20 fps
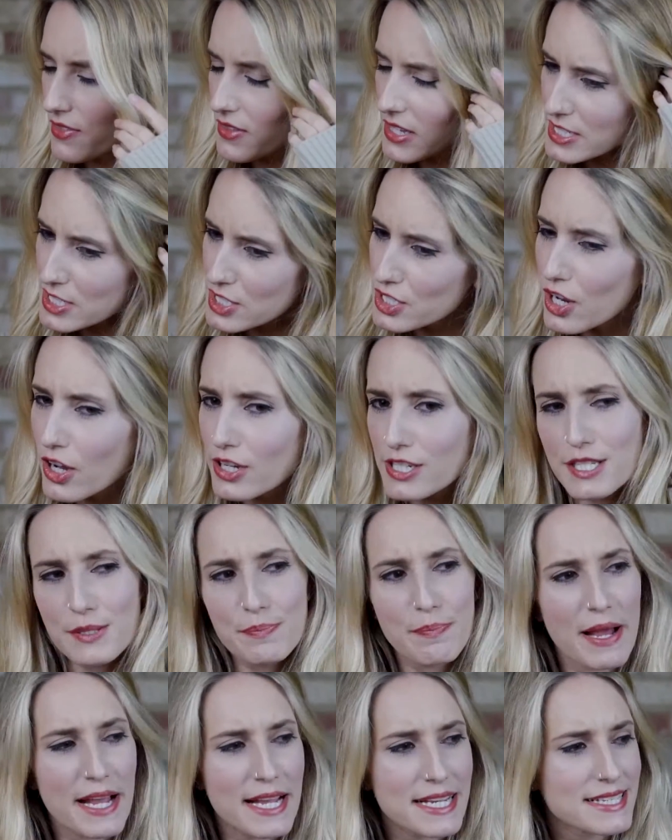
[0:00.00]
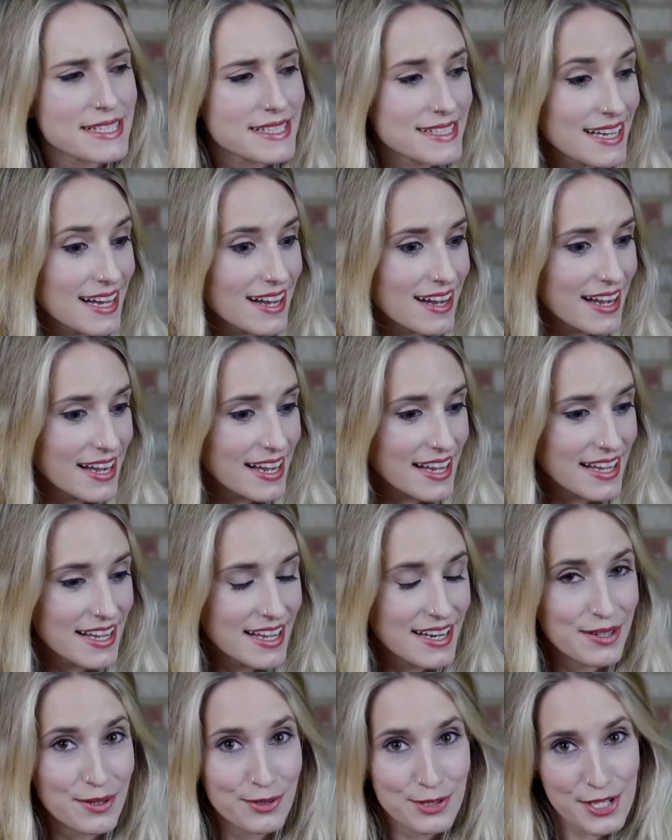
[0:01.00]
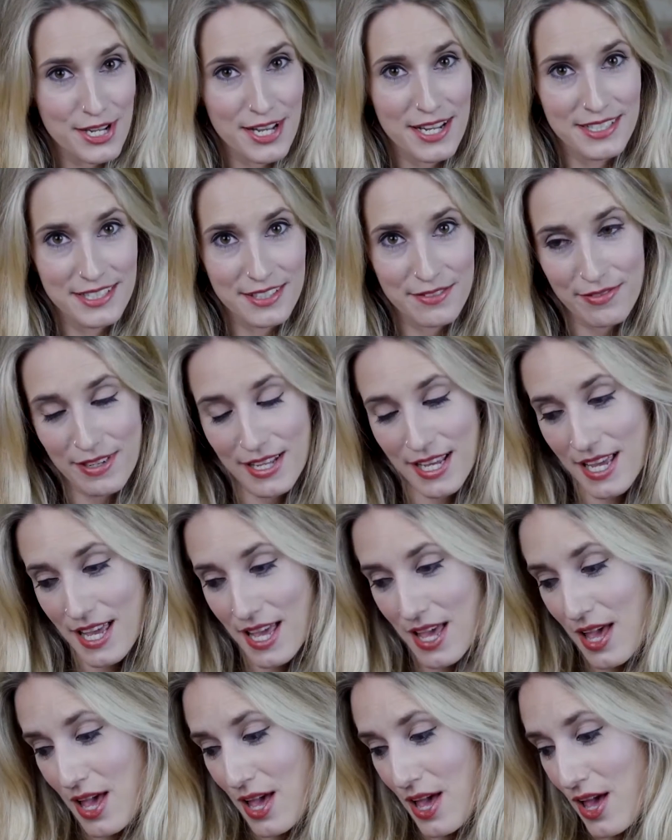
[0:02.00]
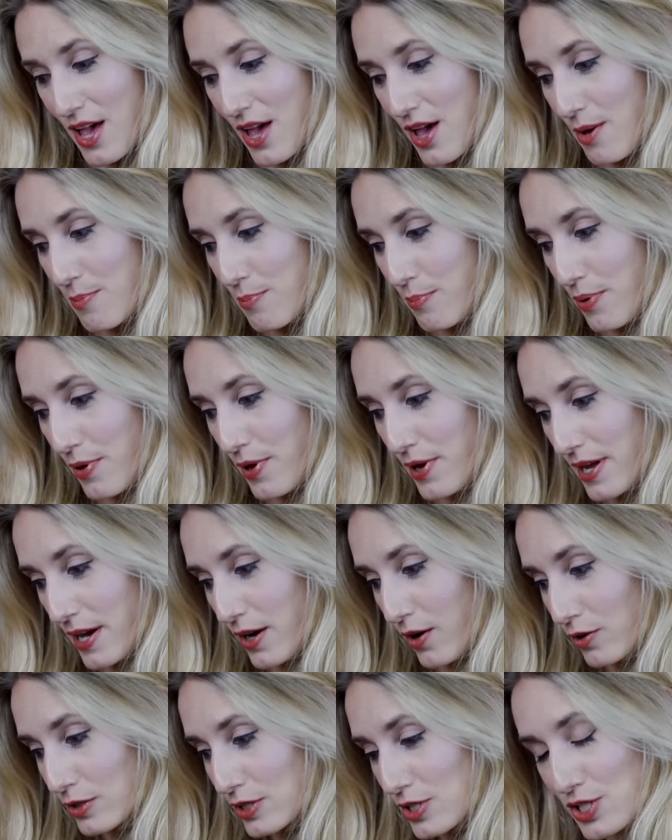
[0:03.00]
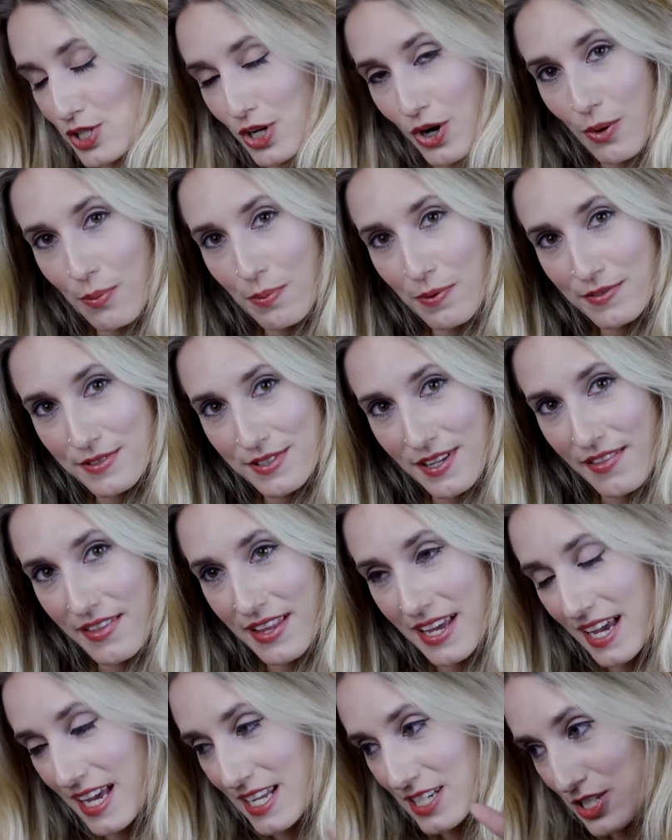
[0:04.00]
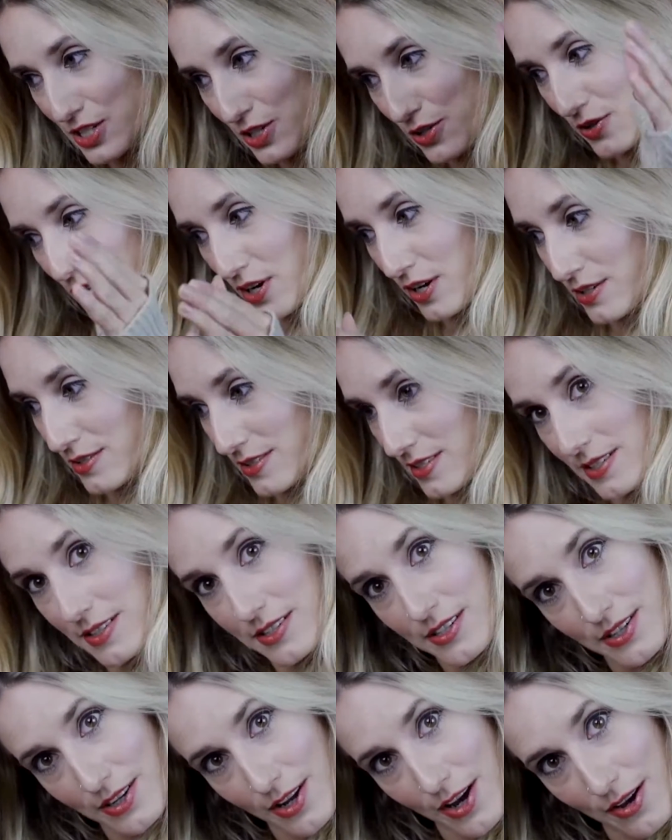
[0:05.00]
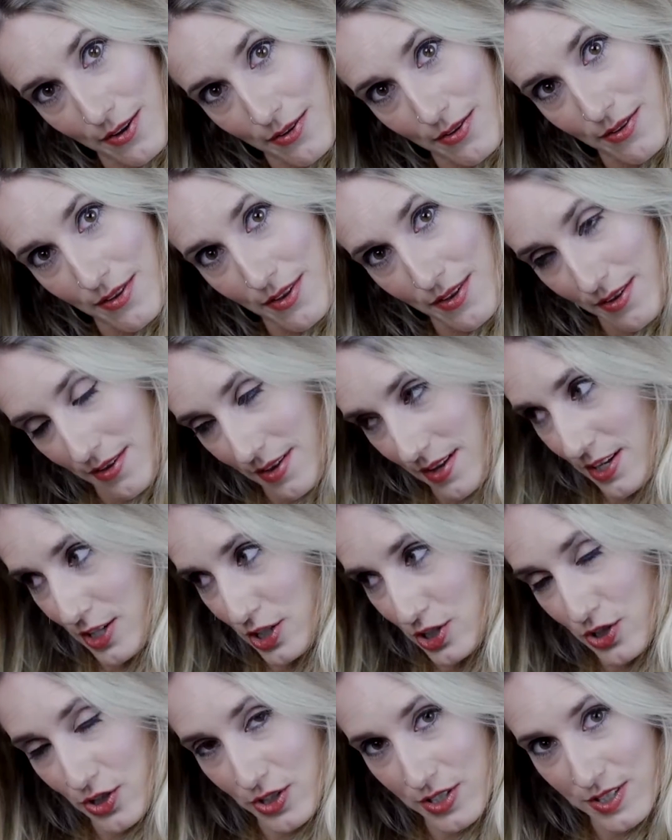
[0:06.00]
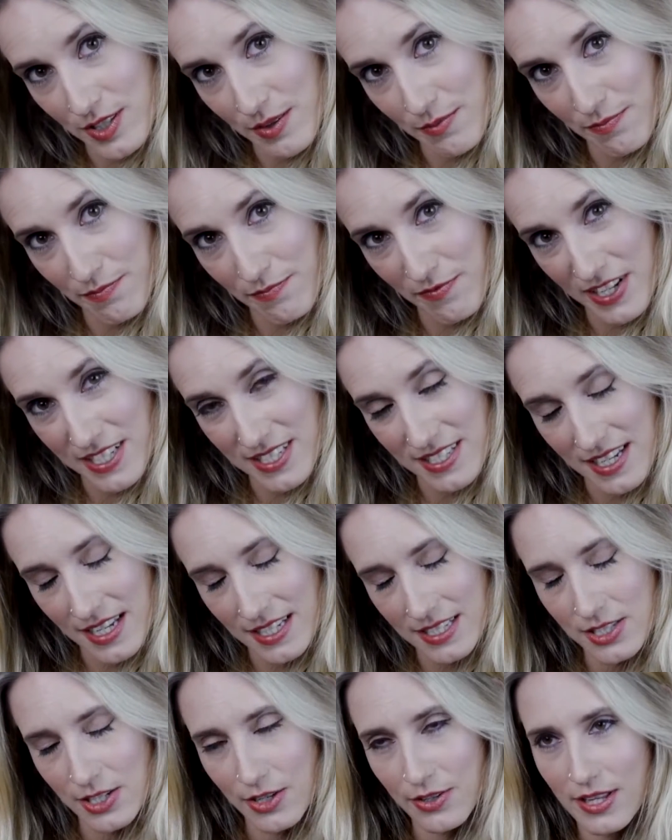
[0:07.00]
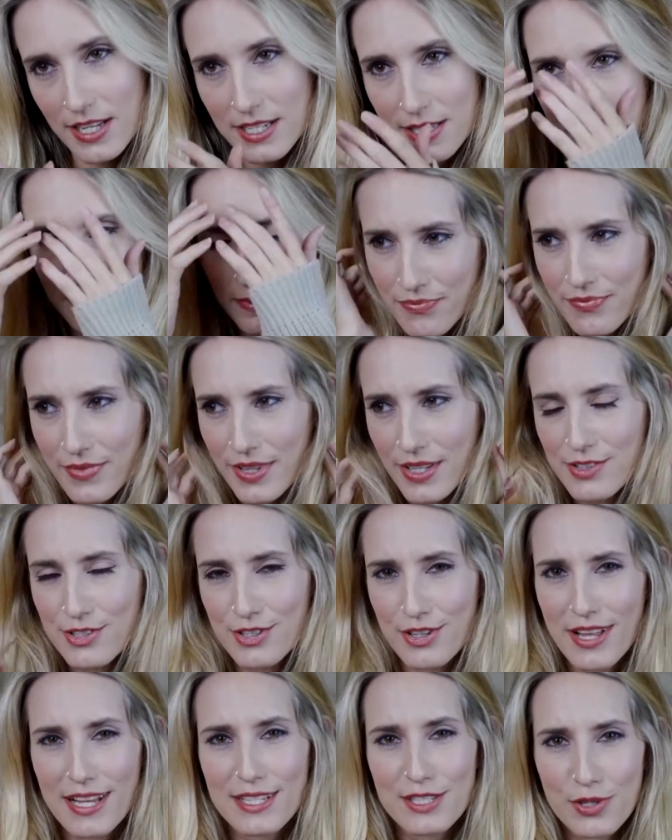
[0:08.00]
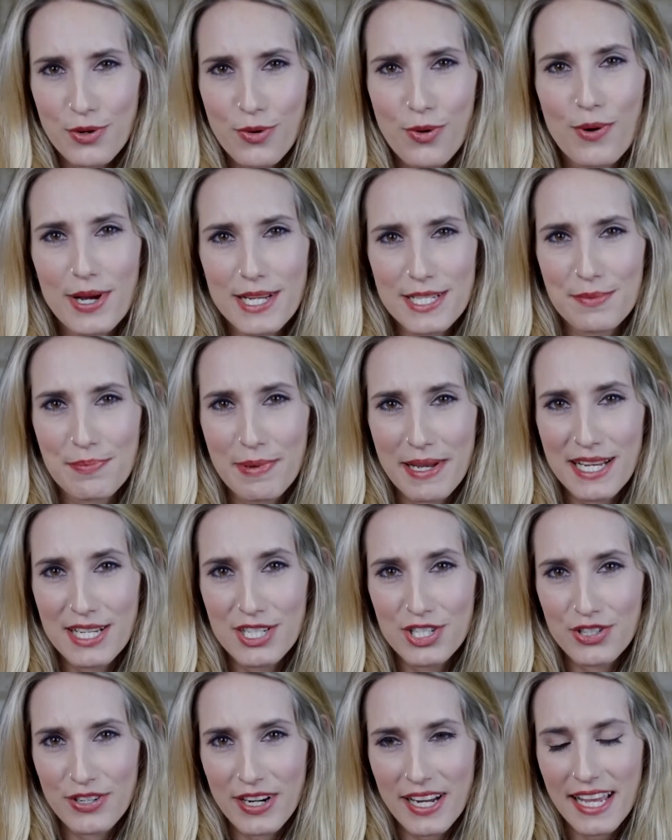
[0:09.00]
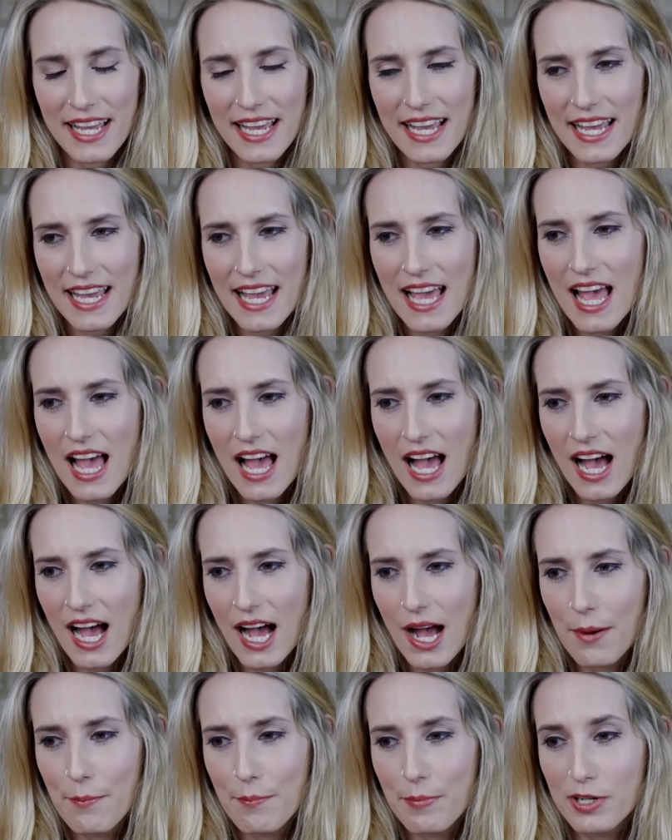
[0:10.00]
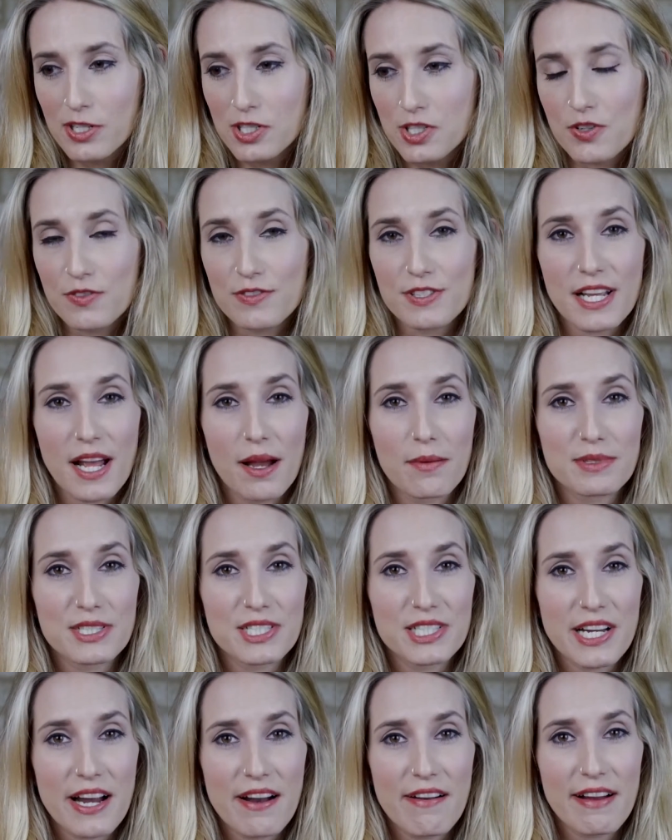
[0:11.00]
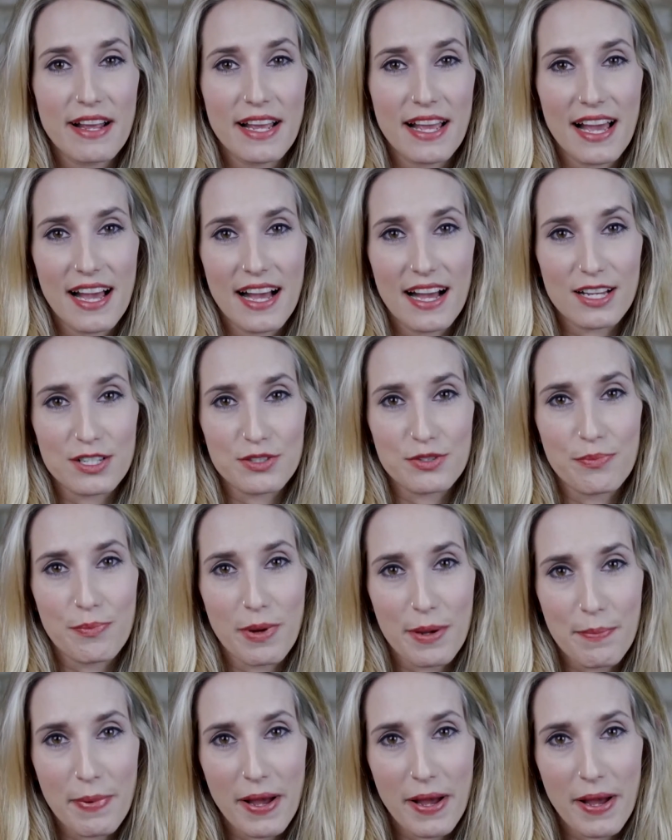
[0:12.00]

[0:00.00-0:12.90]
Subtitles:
There's no space that I can alternatively put it on top of something and do those, you know, shots that face down. So that's always been tricky, because obviously I'm sharing a house with my